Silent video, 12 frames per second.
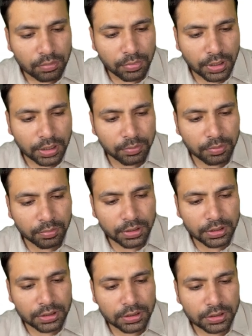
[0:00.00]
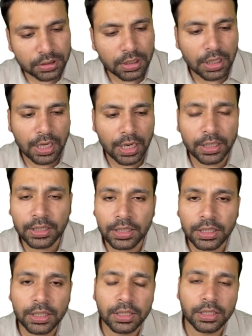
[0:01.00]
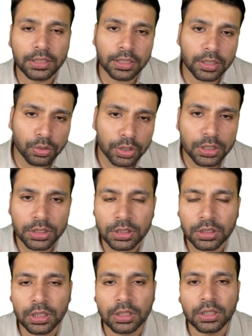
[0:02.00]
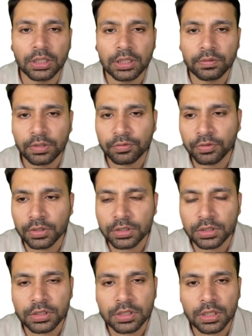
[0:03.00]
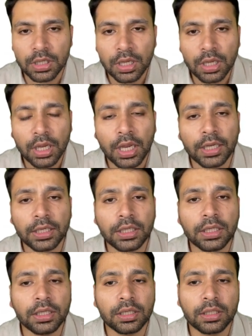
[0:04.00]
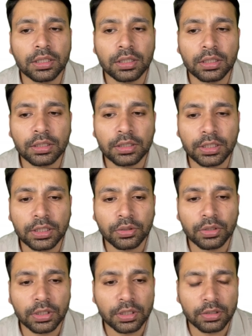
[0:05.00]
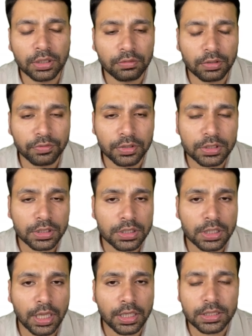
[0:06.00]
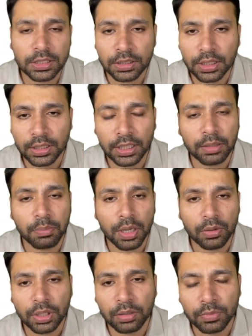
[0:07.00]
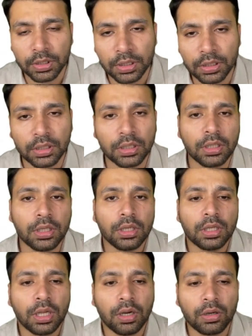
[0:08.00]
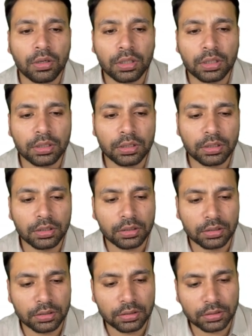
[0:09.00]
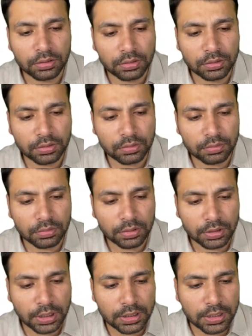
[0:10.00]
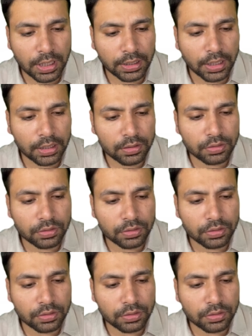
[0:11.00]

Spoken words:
But remember this: any deterioration in the liver functions, any liver functions like synthetic, biochemical, or things like that.